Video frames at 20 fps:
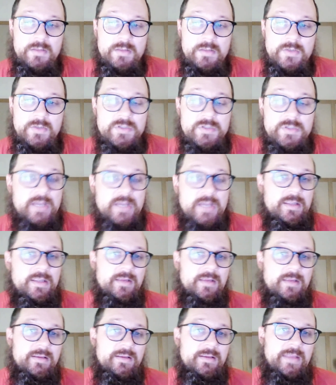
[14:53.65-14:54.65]
So
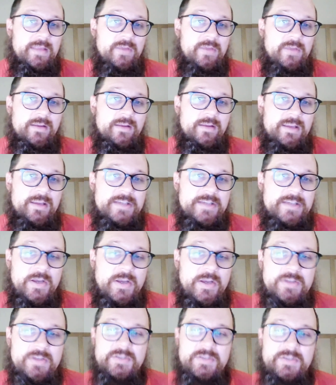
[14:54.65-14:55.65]
Shanti gave a shout
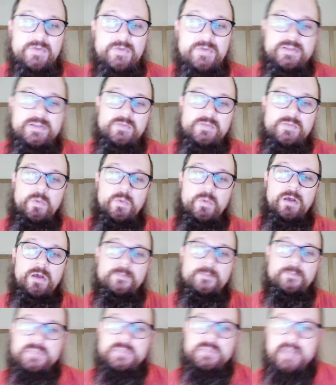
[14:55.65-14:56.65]
out to you as
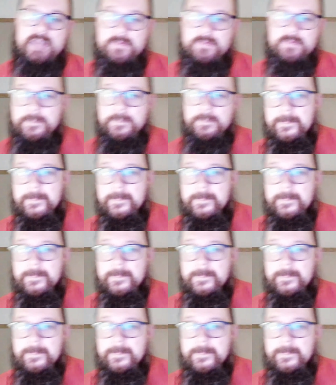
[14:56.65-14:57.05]
well, Steph.